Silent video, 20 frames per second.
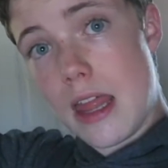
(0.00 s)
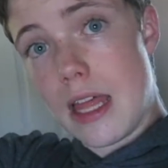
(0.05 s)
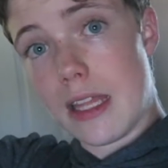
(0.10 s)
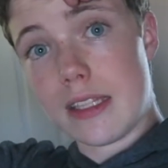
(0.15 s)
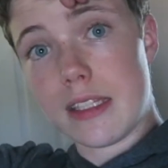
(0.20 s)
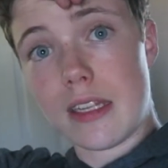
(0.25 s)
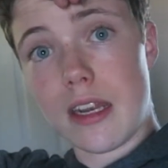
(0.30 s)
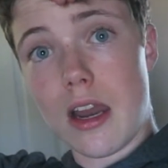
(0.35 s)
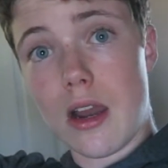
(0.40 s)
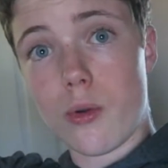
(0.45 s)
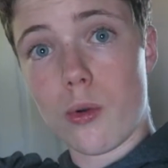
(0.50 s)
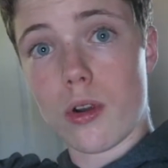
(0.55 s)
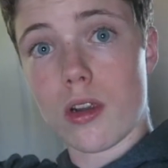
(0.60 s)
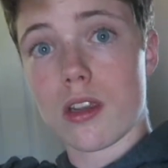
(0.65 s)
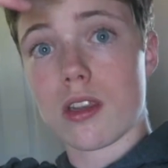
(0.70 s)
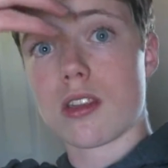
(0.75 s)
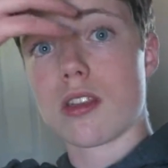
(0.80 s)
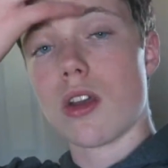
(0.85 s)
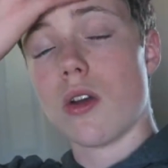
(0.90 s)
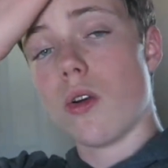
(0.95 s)
That did not
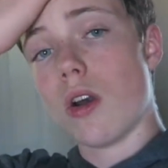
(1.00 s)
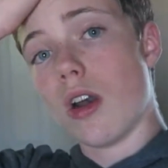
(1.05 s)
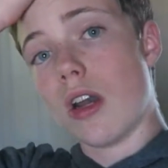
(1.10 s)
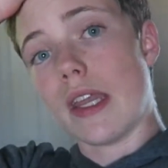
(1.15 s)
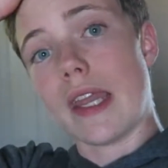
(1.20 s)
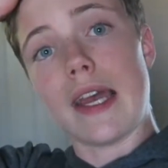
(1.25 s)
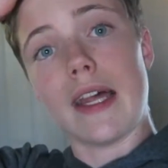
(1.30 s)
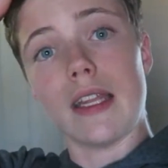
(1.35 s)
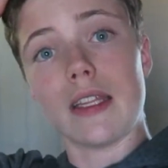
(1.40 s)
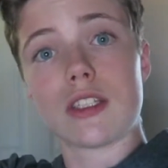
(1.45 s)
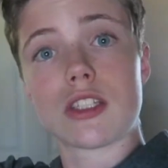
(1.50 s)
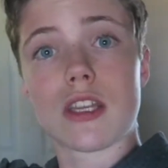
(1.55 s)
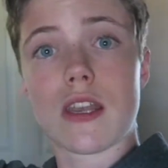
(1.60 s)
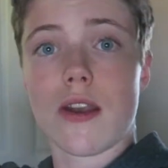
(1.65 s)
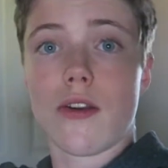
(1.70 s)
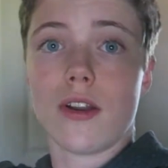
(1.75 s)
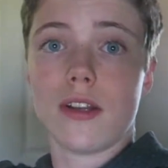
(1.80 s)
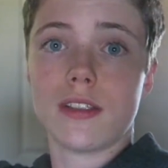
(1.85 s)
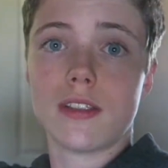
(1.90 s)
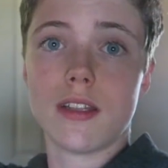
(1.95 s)
work, so yeah, let's
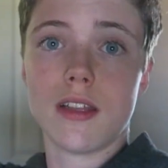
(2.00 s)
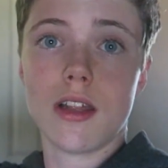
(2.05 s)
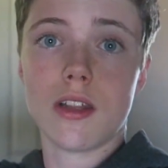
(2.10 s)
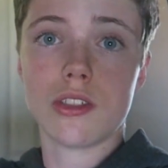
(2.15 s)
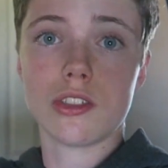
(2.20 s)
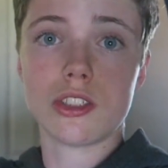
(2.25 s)
get right into the